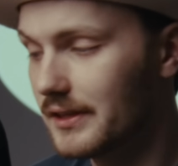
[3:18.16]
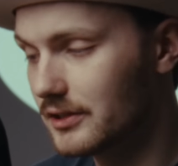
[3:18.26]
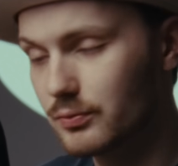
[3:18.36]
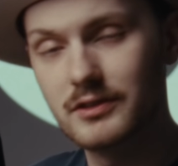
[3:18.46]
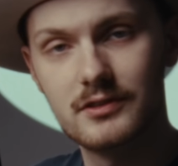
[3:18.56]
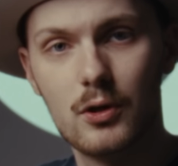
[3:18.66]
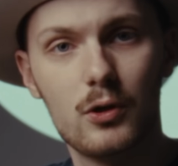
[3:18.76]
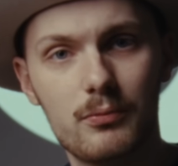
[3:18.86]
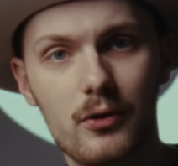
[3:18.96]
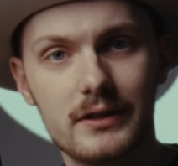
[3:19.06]
this was the
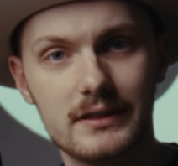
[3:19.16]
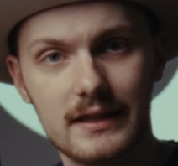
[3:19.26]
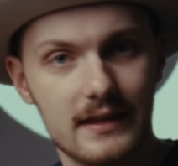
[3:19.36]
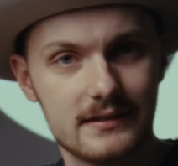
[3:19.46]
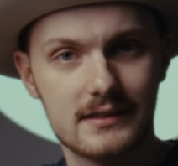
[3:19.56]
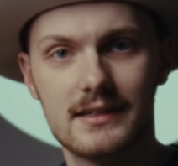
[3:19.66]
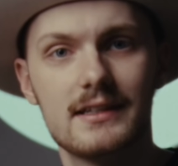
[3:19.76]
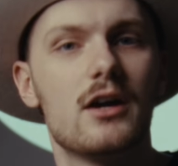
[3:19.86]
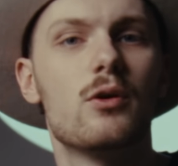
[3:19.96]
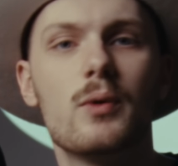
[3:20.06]
whole point, and that's
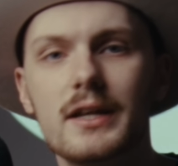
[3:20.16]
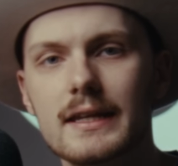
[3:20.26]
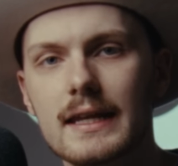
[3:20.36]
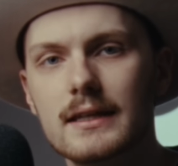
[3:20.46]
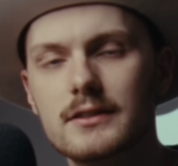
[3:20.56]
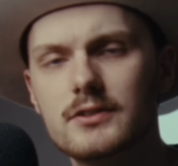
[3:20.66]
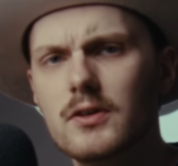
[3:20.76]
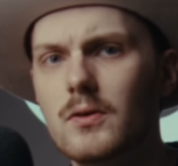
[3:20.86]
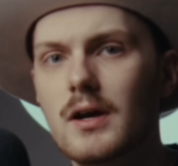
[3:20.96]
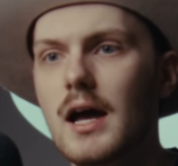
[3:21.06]
exactly how I wanted it.
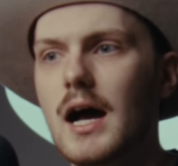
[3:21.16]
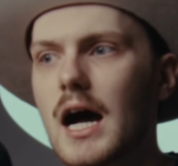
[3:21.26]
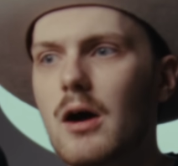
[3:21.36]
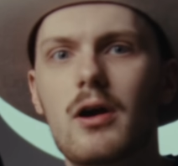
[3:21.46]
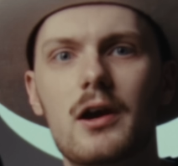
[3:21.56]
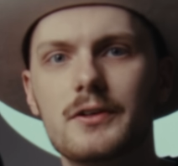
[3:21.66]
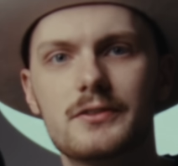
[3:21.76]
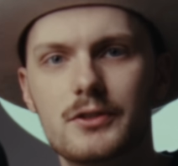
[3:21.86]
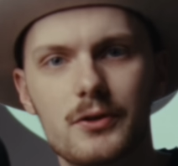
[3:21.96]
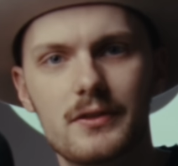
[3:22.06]
So how
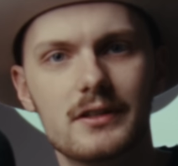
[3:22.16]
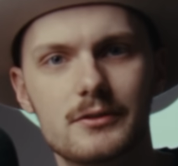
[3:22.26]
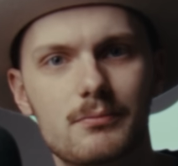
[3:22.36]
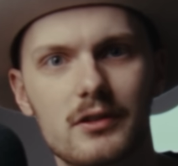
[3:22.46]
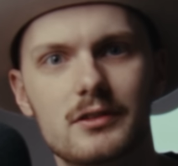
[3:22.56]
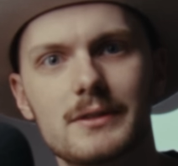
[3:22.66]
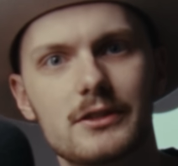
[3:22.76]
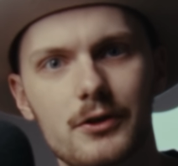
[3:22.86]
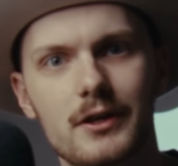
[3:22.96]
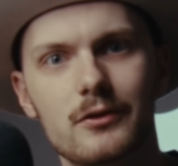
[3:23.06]
hard could this possibly
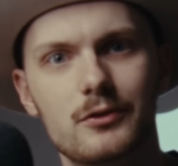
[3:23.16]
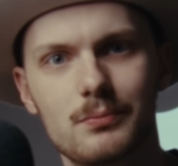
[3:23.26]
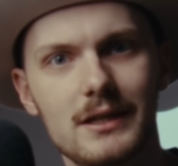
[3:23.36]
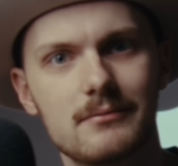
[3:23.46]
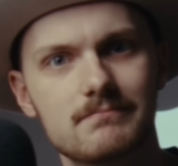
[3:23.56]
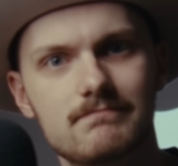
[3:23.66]
turn out to be?